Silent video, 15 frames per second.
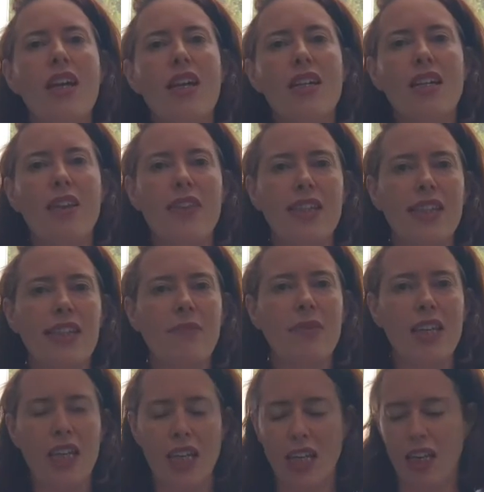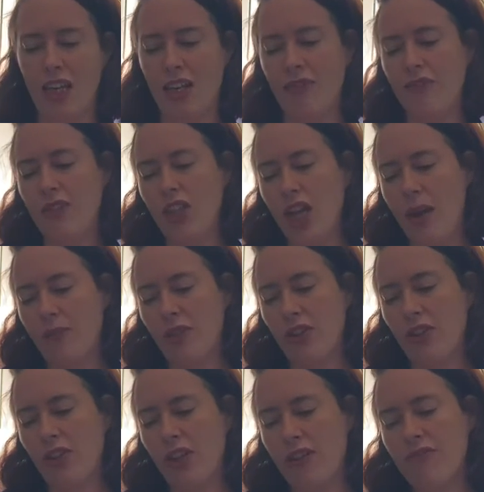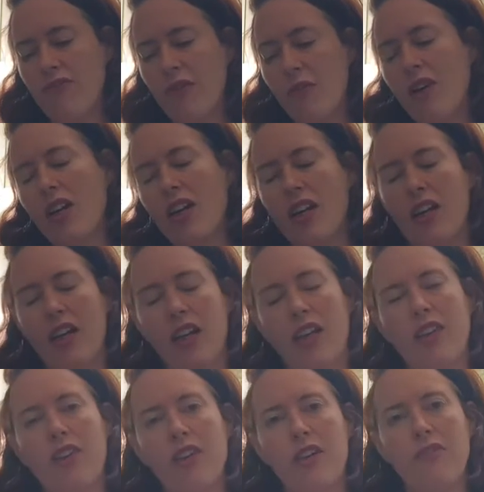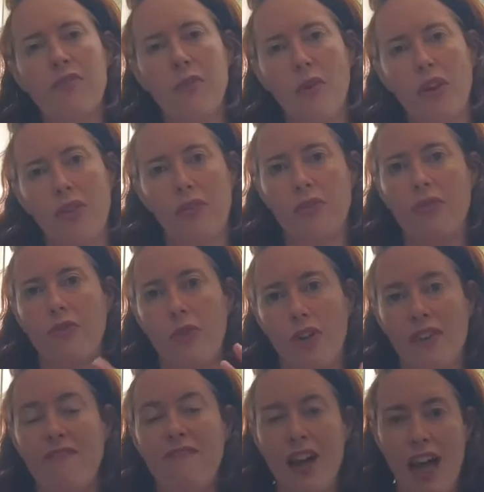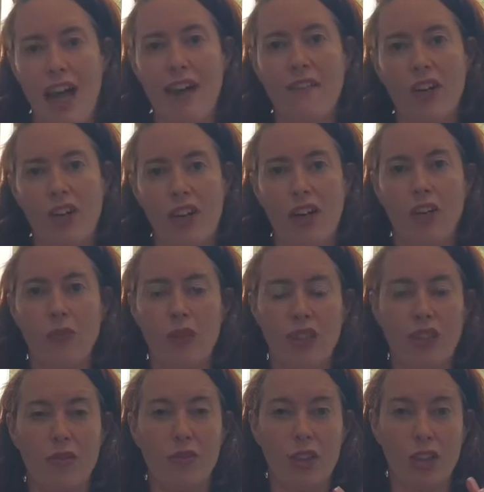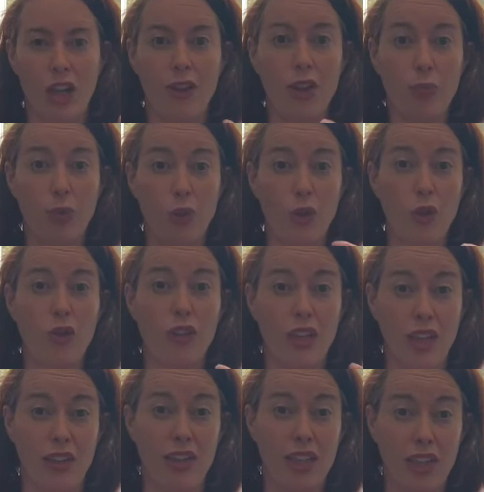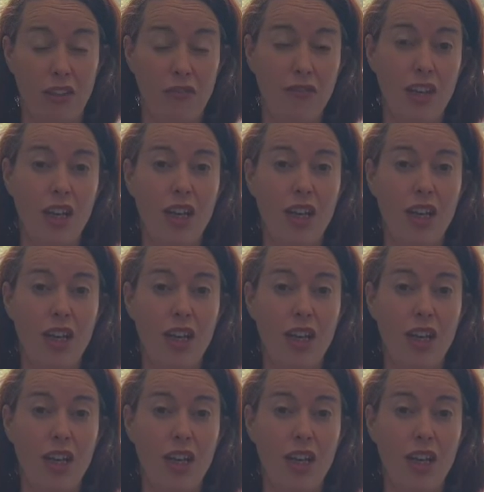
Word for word: Now, this is the beginning of chapter 34. 34 through 45 are called what's called the Baruch narrative.